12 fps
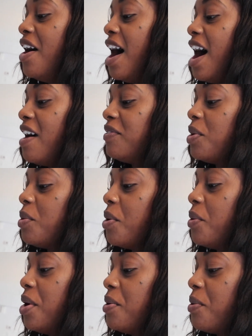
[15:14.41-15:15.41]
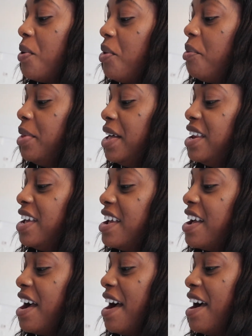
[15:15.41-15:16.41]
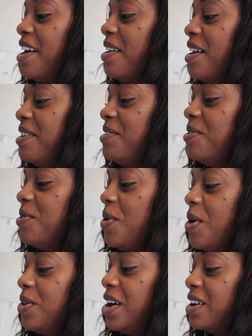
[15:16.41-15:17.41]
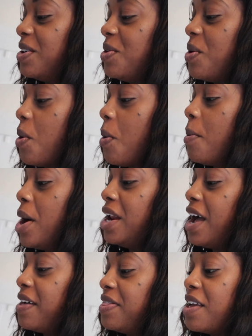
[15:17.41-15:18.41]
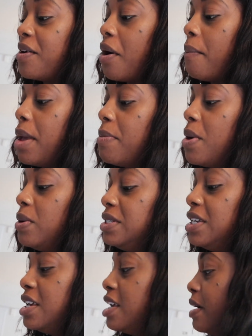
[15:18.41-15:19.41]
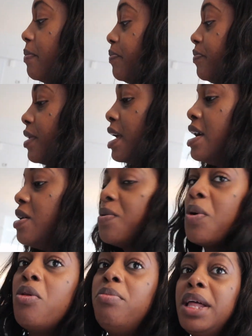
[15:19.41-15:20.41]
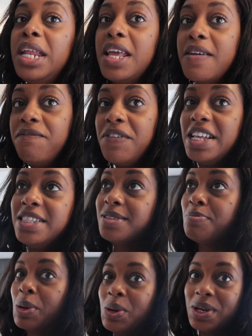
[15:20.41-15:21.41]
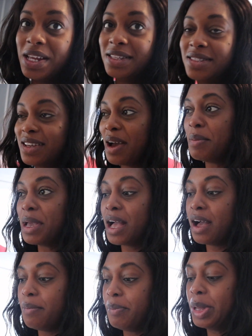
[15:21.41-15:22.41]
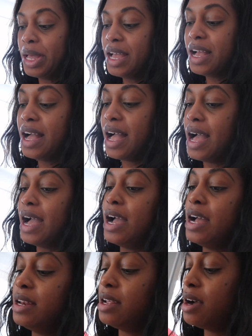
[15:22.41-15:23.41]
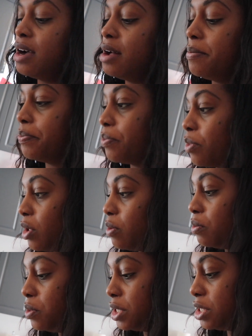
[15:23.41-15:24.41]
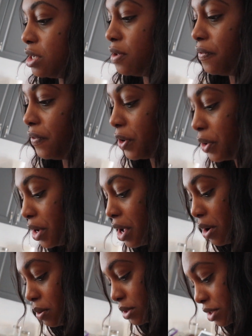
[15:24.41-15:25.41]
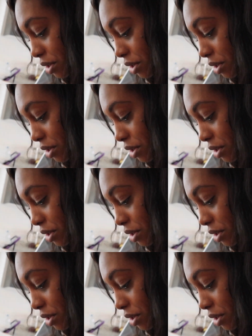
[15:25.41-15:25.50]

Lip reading: after we went rollerblading, I don't know how that's gonna go, but I think maybe I'll take him rollerblading. Faith's birthday is coming up, and we're still figuring out,